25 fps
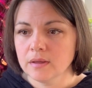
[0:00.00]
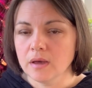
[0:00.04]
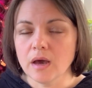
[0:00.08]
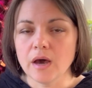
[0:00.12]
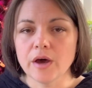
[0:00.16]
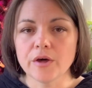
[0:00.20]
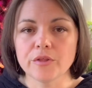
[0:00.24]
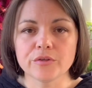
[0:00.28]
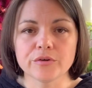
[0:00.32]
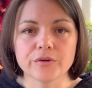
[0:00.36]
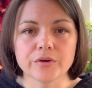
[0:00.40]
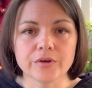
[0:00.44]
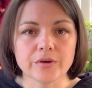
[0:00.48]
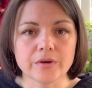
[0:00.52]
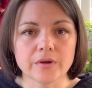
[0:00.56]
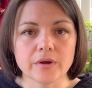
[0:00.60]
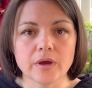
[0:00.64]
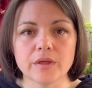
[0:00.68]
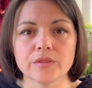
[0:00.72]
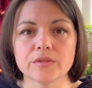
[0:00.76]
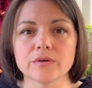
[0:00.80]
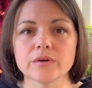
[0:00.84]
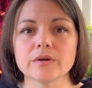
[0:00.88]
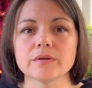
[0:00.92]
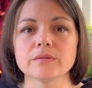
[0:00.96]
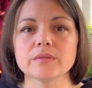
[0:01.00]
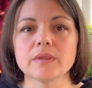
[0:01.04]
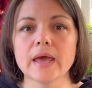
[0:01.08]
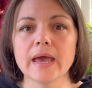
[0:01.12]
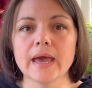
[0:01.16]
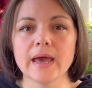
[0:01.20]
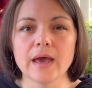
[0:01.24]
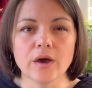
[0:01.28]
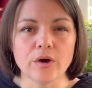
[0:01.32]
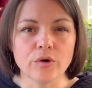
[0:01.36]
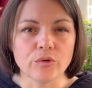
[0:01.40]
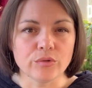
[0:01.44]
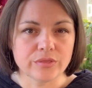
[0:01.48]
other
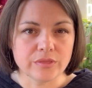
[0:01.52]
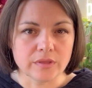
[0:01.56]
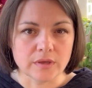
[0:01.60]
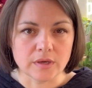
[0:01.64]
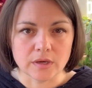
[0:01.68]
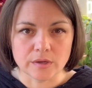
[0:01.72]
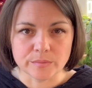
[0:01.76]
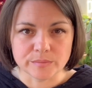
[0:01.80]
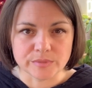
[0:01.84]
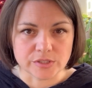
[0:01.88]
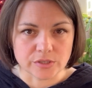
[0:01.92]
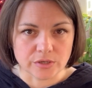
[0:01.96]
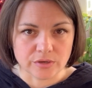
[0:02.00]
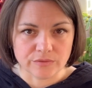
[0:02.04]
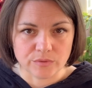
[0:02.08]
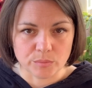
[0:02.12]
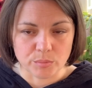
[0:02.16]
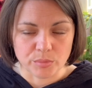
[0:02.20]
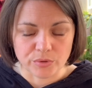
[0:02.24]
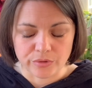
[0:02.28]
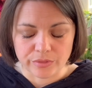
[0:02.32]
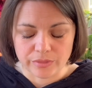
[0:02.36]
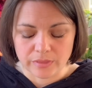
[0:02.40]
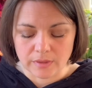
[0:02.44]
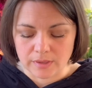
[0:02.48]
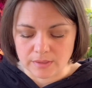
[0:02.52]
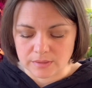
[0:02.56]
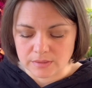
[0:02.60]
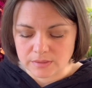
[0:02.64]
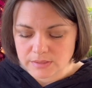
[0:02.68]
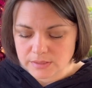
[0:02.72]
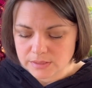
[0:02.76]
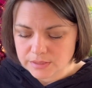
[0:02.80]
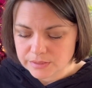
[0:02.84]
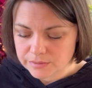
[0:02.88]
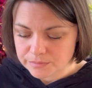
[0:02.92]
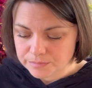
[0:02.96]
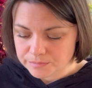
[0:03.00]
healthy observable
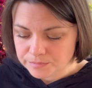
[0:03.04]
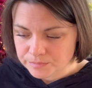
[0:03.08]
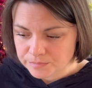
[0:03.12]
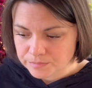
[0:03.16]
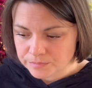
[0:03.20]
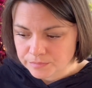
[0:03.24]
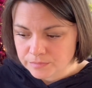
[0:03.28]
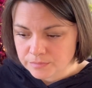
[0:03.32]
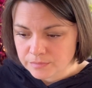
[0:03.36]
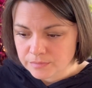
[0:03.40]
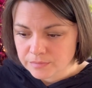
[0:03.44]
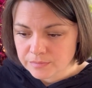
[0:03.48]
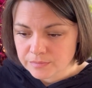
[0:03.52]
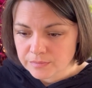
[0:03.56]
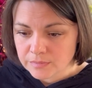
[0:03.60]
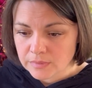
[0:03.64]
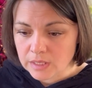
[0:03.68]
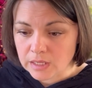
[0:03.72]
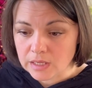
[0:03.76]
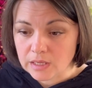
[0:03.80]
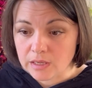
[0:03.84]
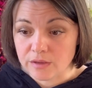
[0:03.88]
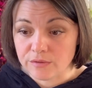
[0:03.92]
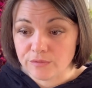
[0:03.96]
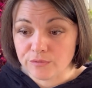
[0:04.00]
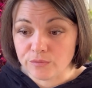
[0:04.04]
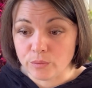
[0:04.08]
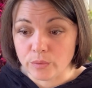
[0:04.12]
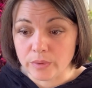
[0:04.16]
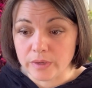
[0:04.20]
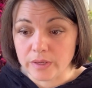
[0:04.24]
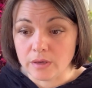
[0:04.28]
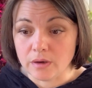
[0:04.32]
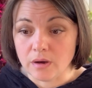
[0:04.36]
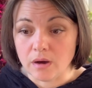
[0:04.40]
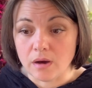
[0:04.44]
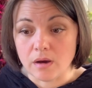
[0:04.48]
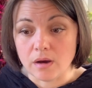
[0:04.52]
things. If
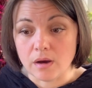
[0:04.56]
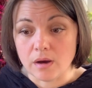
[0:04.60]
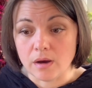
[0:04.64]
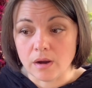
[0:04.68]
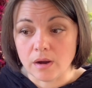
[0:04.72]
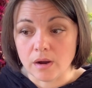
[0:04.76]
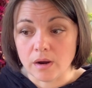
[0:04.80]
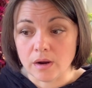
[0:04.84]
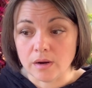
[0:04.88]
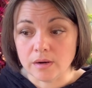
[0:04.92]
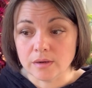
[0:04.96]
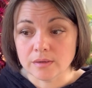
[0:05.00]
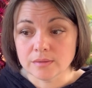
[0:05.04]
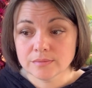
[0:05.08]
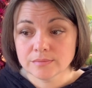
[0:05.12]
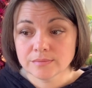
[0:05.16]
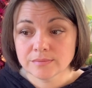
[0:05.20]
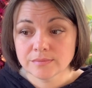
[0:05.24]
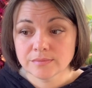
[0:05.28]
we are